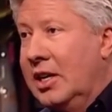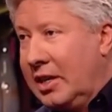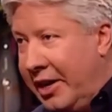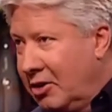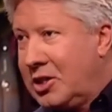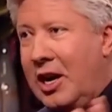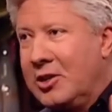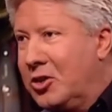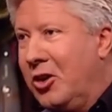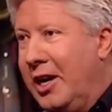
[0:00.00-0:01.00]
Here's
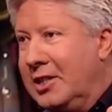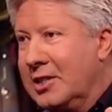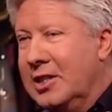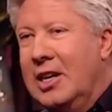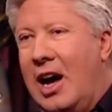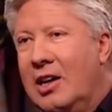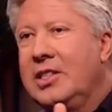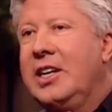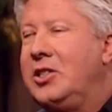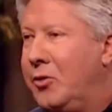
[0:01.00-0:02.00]
God's grace. I'll
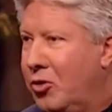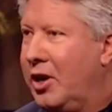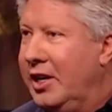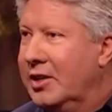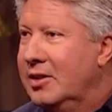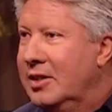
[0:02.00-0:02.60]
set you free.